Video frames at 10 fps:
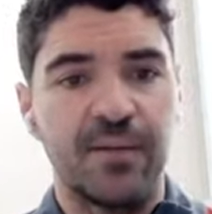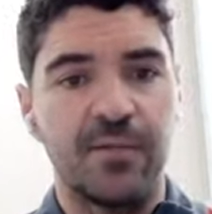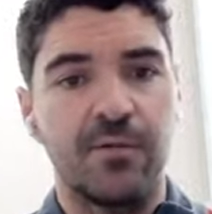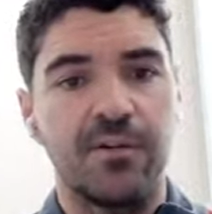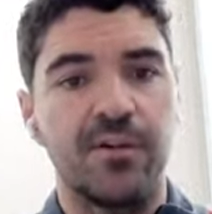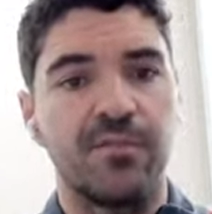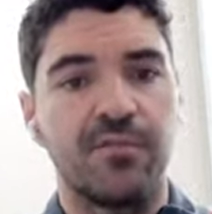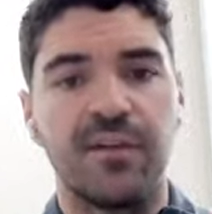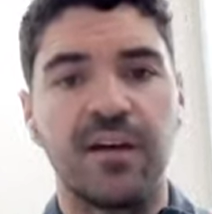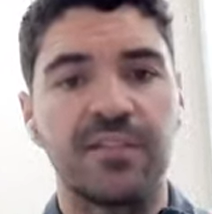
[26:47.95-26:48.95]
when you only do
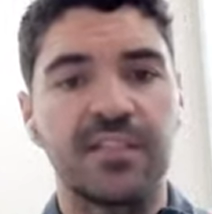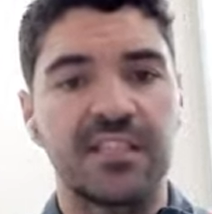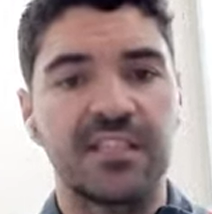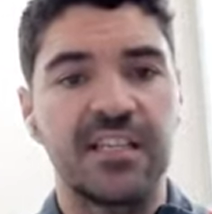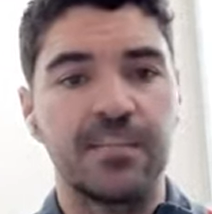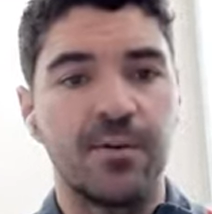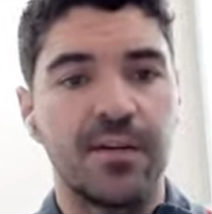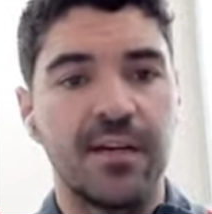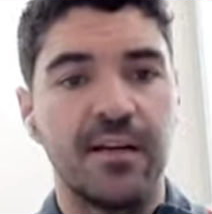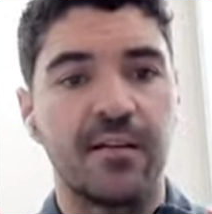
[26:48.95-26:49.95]
it for five or six days per
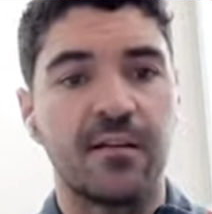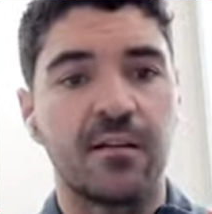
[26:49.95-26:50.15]
year.